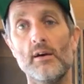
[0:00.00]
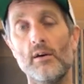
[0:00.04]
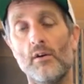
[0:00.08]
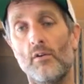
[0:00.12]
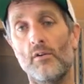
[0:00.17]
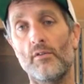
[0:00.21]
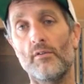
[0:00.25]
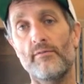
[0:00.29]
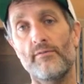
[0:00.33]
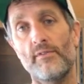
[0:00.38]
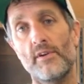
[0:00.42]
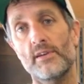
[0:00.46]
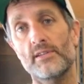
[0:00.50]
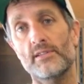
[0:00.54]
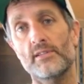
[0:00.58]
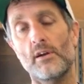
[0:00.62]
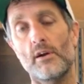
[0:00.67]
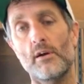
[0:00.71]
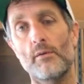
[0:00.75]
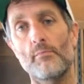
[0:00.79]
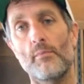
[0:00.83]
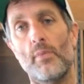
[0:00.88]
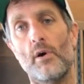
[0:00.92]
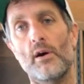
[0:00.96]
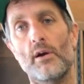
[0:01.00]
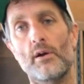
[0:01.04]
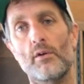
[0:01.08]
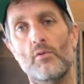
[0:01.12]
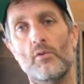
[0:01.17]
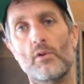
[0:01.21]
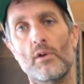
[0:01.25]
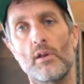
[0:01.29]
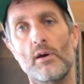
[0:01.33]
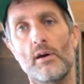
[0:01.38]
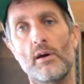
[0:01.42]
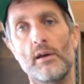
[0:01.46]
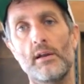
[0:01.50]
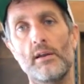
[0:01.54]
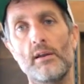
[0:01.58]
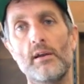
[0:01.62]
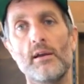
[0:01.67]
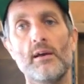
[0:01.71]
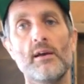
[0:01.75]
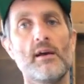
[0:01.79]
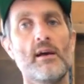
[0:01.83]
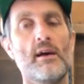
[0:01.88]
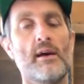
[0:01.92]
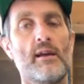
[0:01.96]
on the first time buying online, and
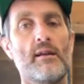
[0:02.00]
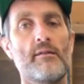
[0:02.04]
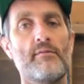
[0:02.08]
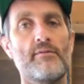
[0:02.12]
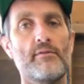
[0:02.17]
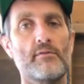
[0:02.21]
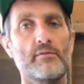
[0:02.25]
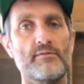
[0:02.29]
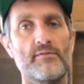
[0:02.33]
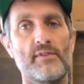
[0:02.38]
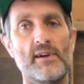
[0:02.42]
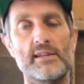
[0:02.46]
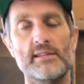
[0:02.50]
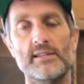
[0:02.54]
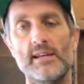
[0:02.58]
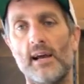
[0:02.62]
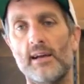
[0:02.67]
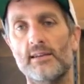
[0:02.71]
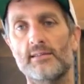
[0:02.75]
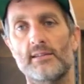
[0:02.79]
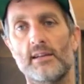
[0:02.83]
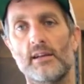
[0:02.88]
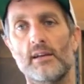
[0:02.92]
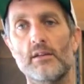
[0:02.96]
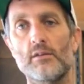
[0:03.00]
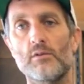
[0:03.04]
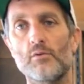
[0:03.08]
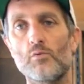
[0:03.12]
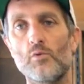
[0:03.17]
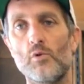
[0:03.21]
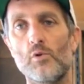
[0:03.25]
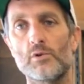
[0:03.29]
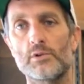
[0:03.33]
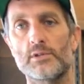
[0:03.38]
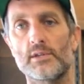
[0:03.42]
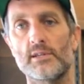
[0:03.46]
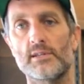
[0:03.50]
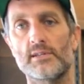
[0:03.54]
it feels fantastic in the water.